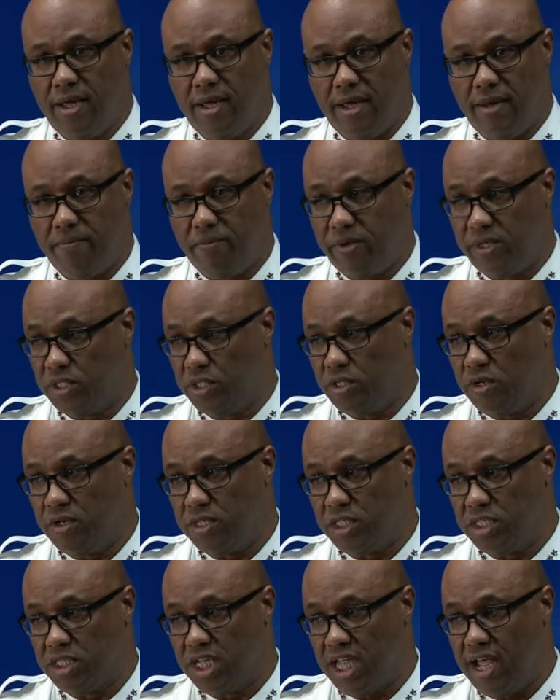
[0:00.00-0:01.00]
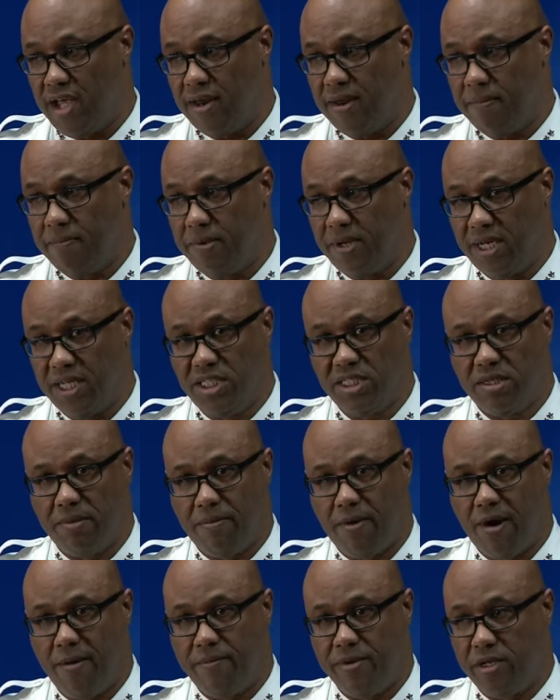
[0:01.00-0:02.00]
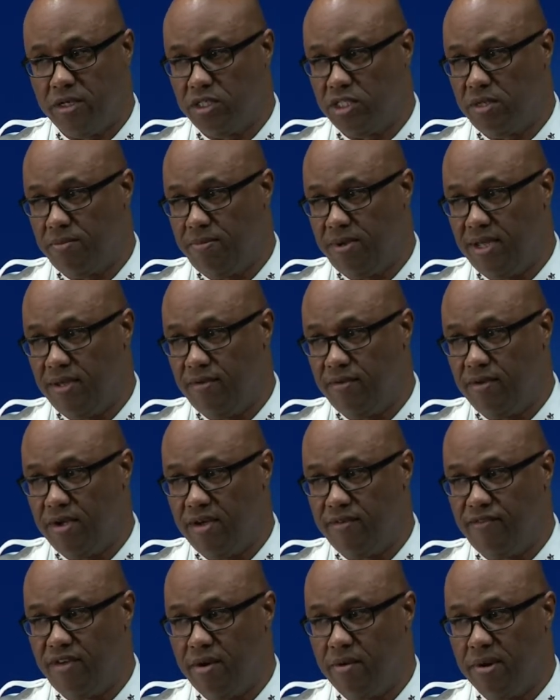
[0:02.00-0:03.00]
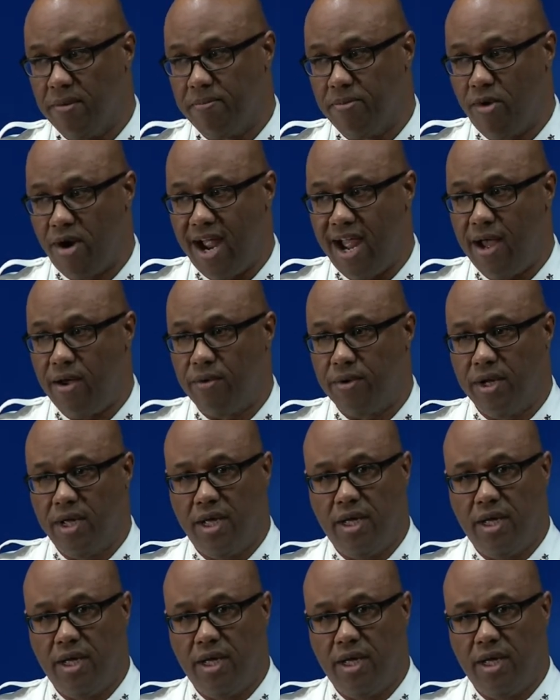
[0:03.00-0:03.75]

and Prince George's County Police Department, you should be very proud